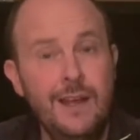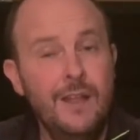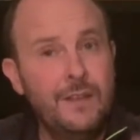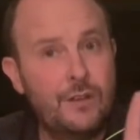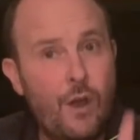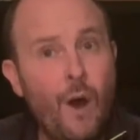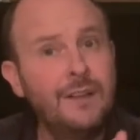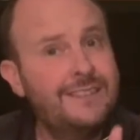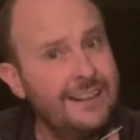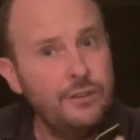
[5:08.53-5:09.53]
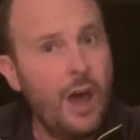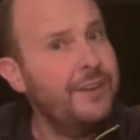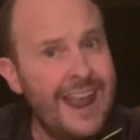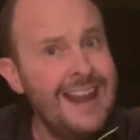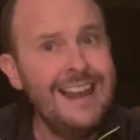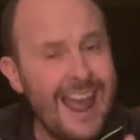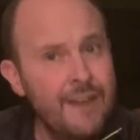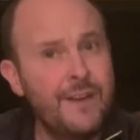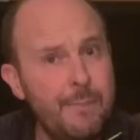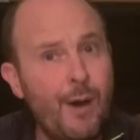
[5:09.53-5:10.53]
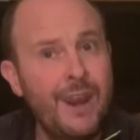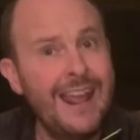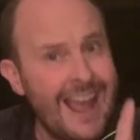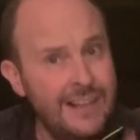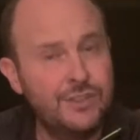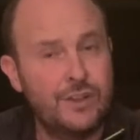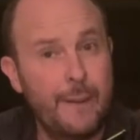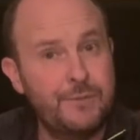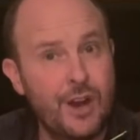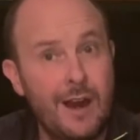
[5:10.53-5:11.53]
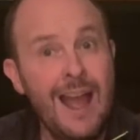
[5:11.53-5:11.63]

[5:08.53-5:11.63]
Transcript: that God did not heal everybody in Scripture.